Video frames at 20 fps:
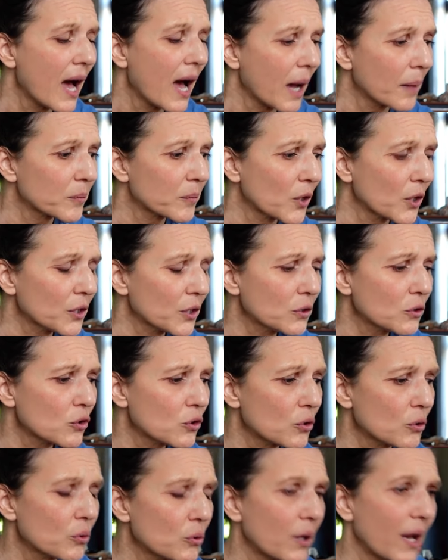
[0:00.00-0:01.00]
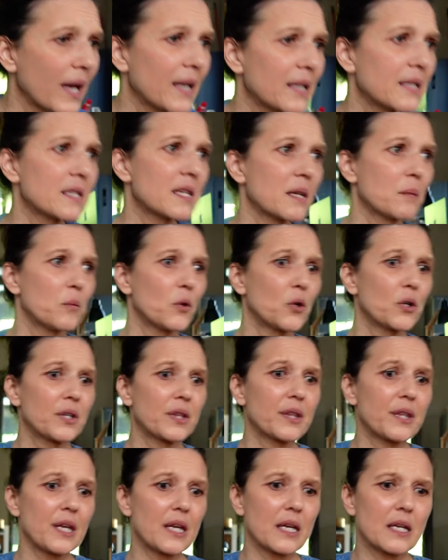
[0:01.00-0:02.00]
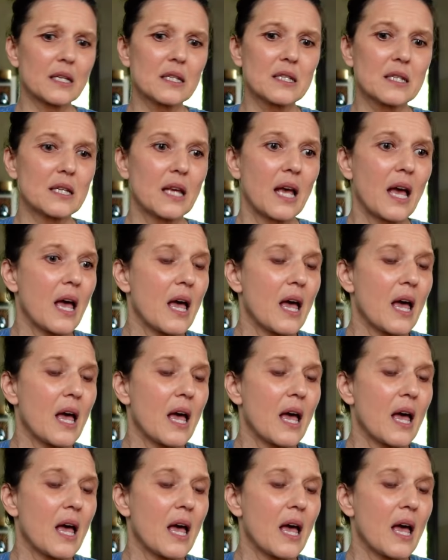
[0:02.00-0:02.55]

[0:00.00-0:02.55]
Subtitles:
I'm going to add some more things,